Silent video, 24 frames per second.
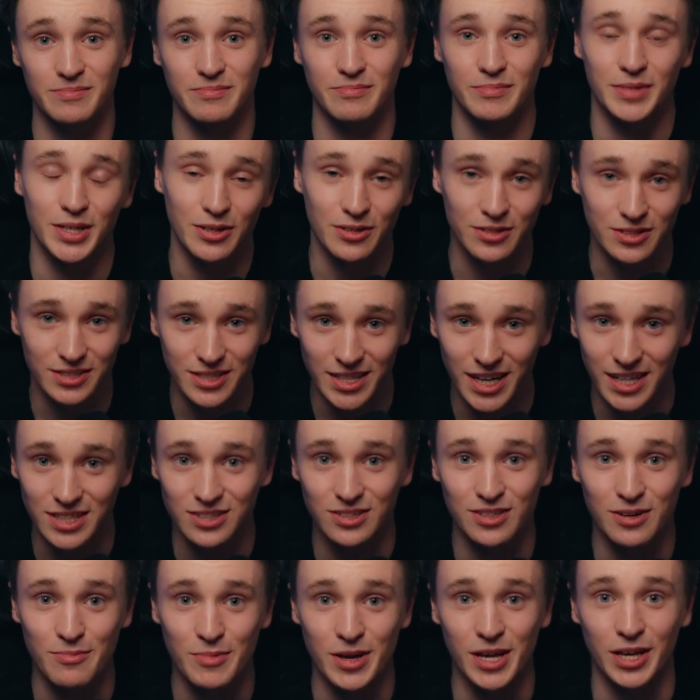because that's
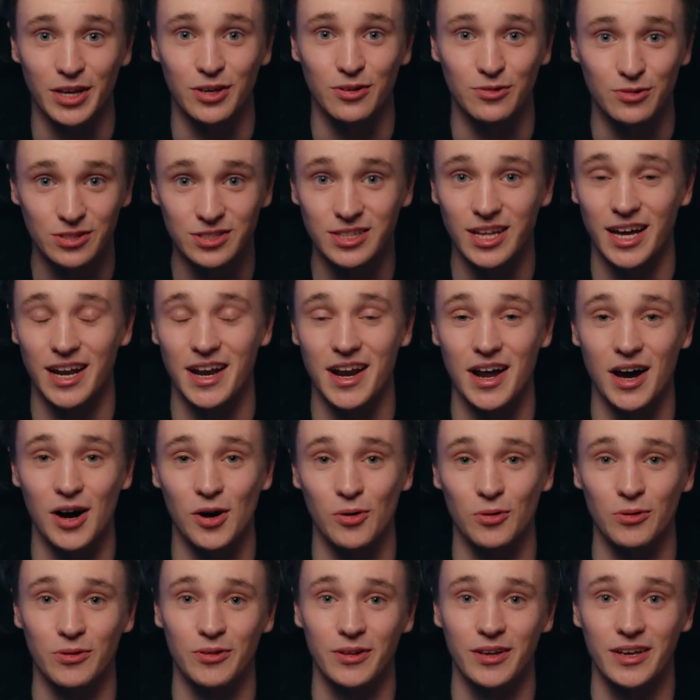going to make you stand
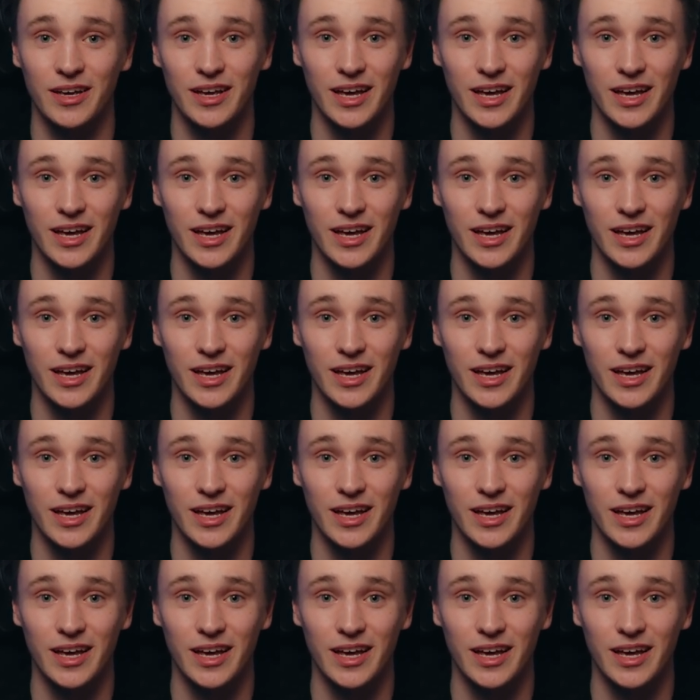out.